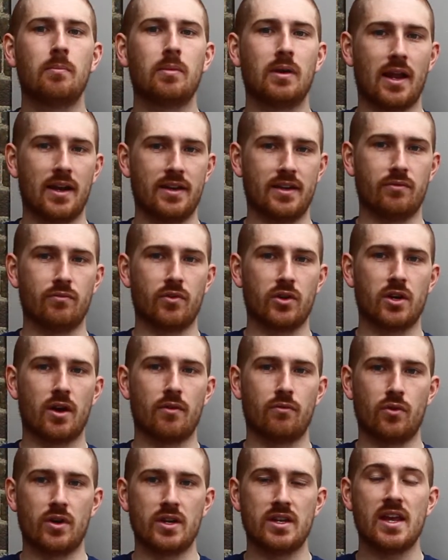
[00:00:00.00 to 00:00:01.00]
planned in
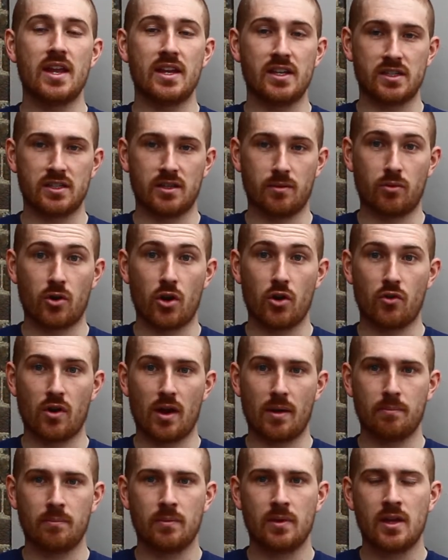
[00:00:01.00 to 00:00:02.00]
recovery into the
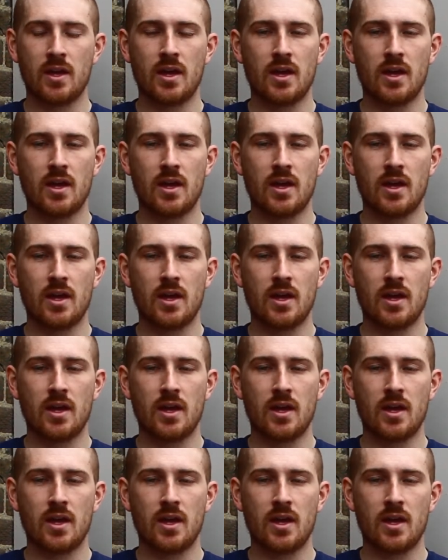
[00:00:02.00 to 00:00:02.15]
program.